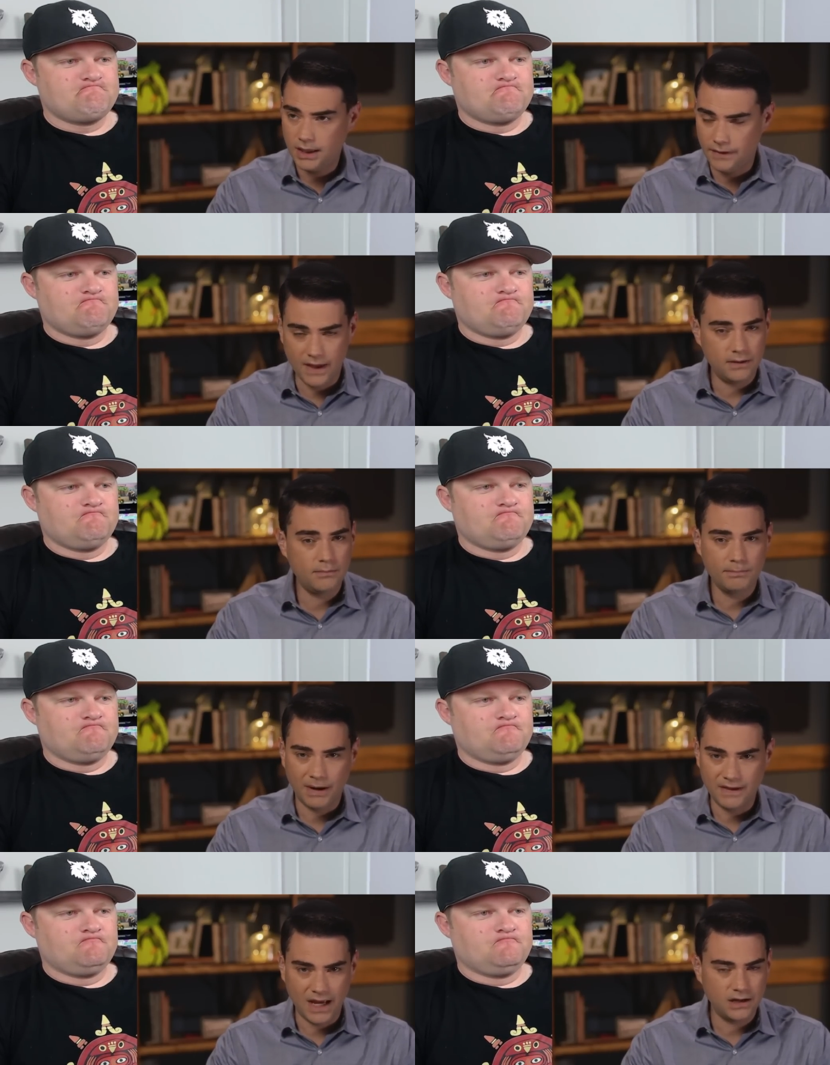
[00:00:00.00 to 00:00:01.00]
Speaker 1: And then
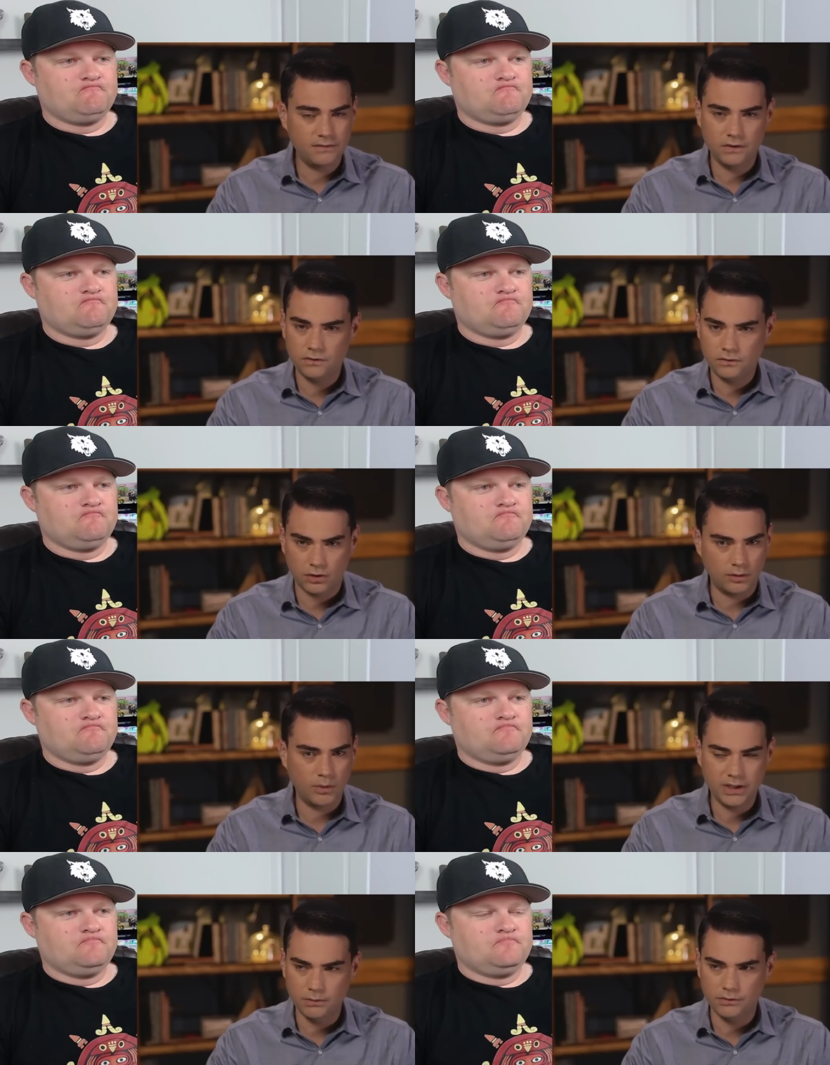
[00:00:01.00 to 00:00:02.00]
by the end of his term,
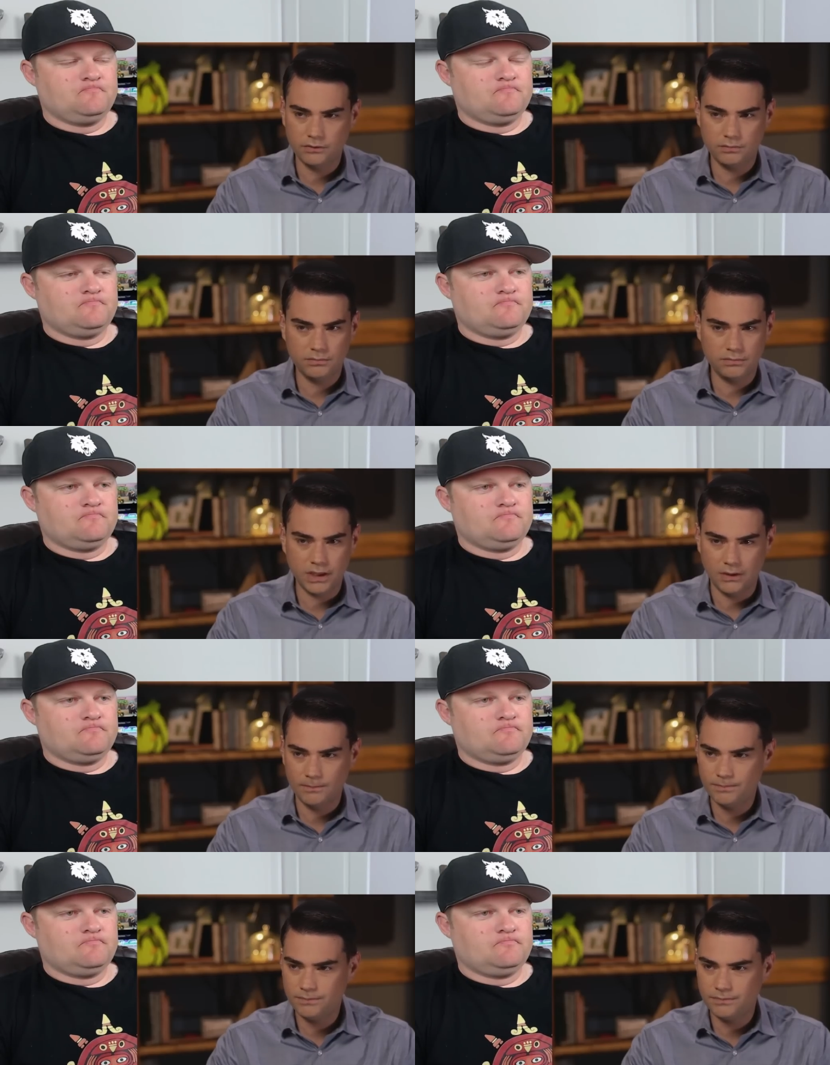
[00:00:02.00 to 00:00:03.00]
when he was, you
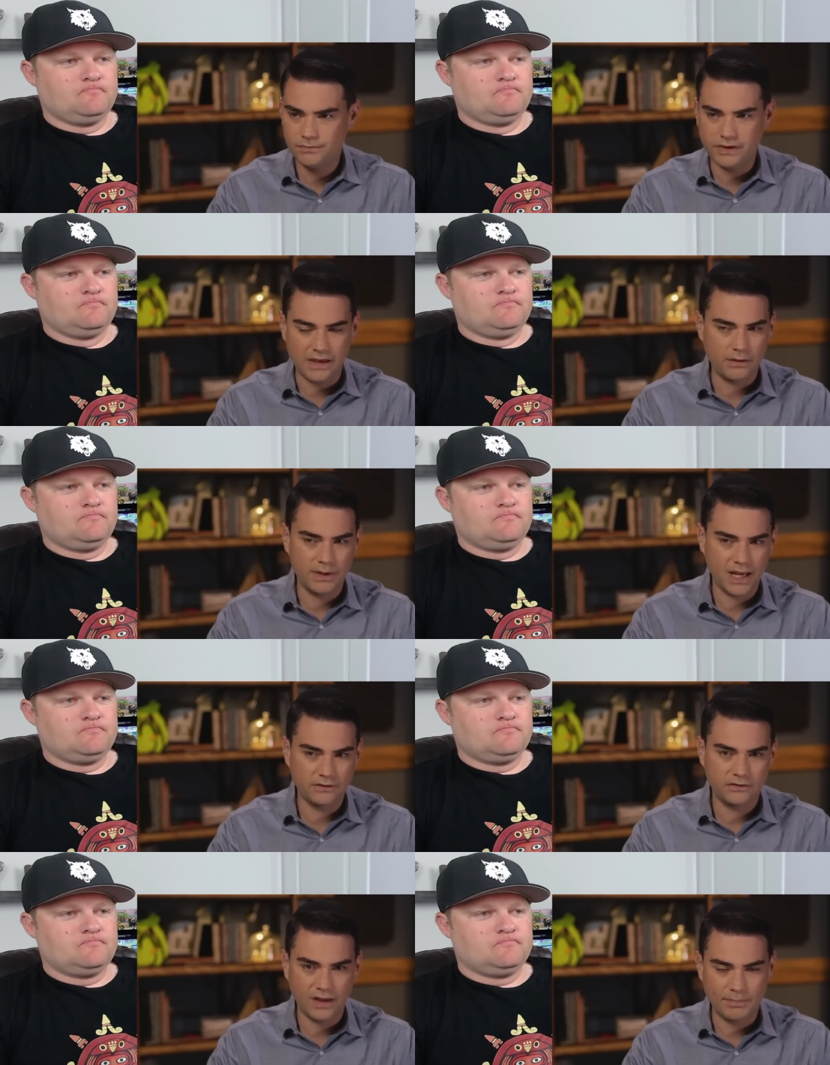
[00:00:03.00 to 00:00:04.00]
know, saying that we
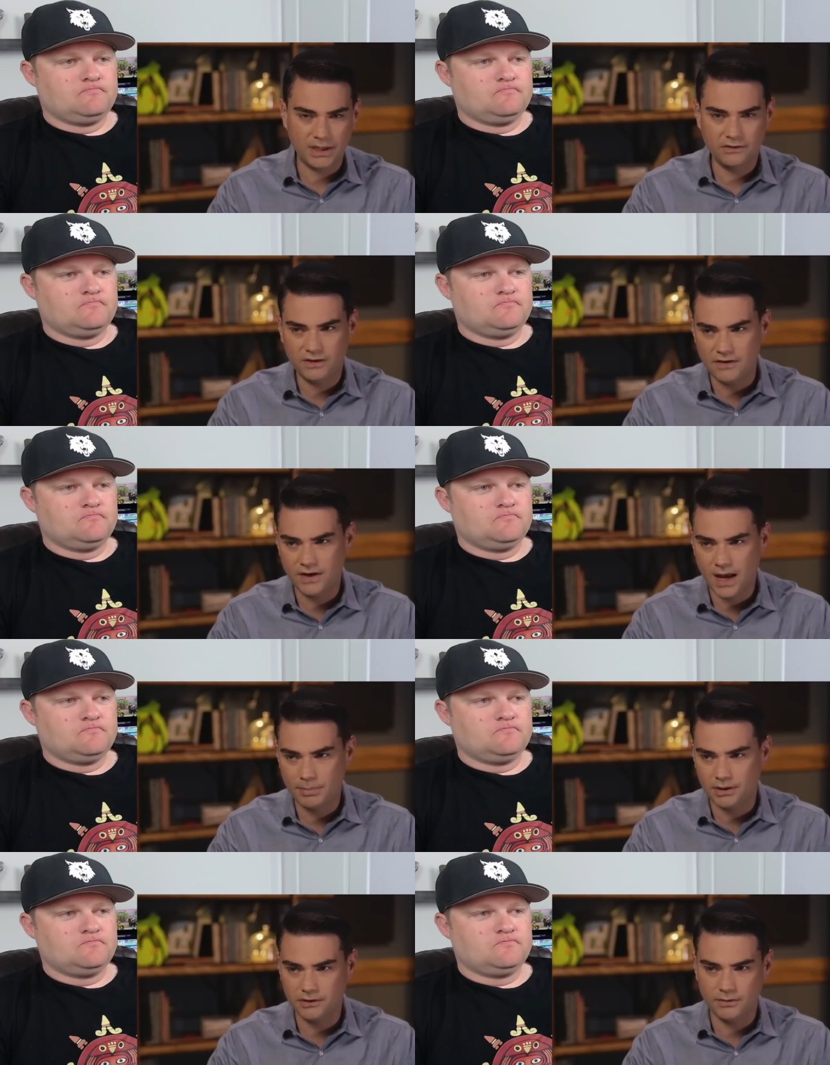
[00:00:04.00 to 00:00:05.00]
had to step in and save
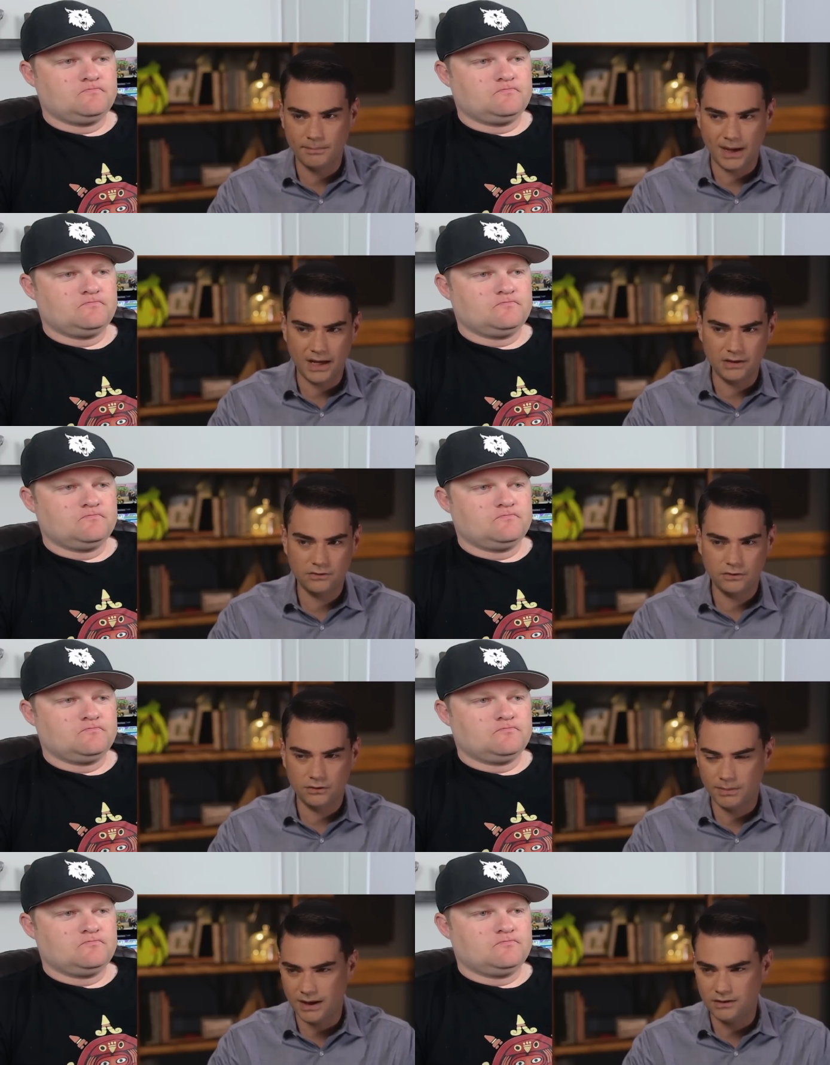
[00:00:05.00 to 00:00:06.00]
capitalism by
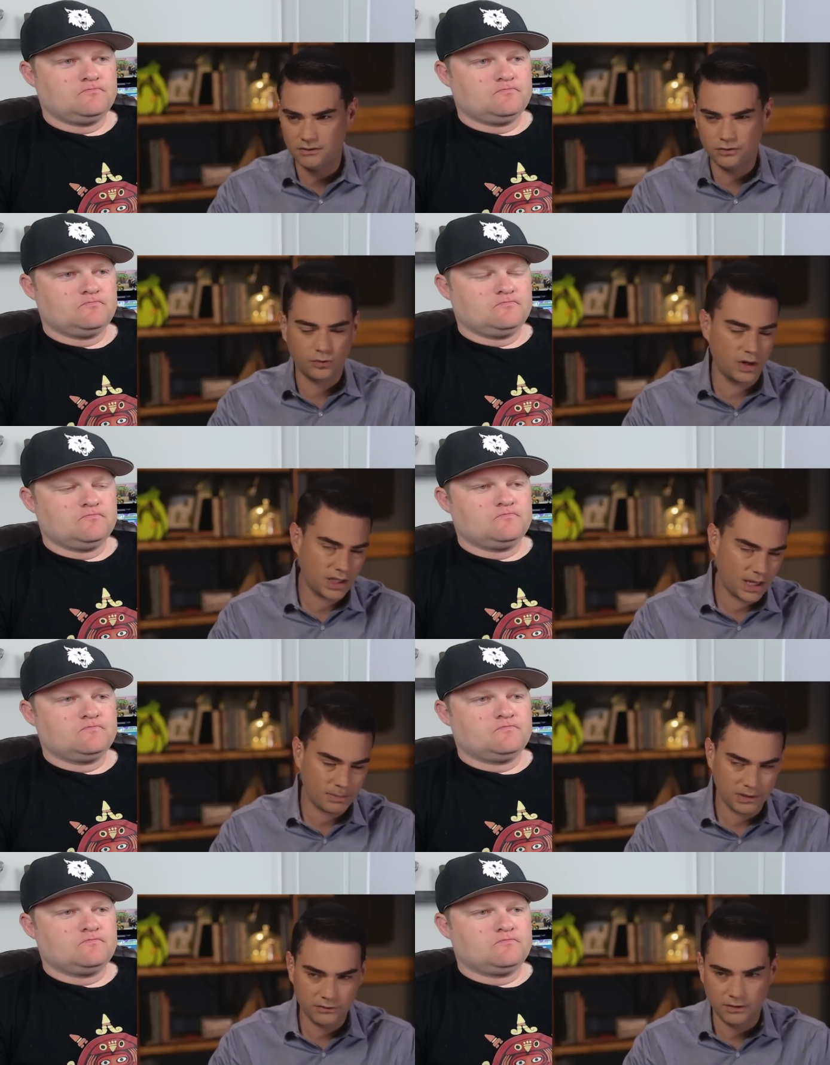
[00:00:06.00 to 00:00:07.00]
destroying
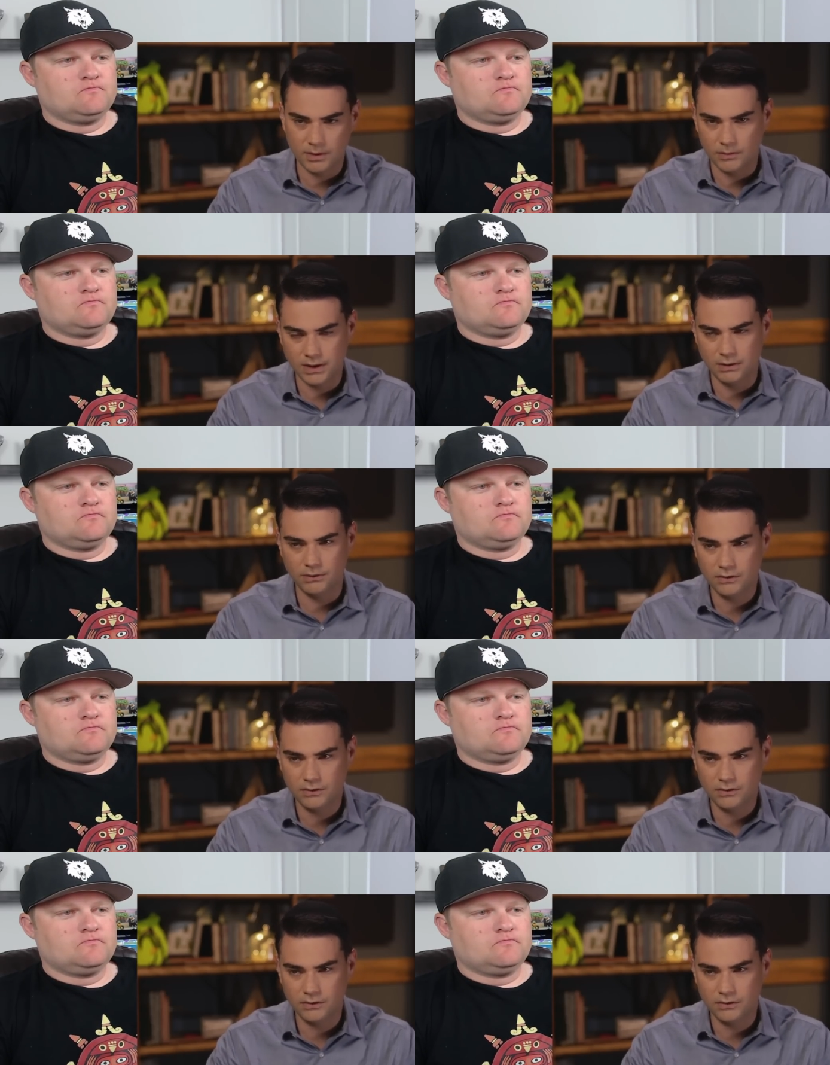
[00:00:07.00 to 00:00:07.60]
capitalism, and when he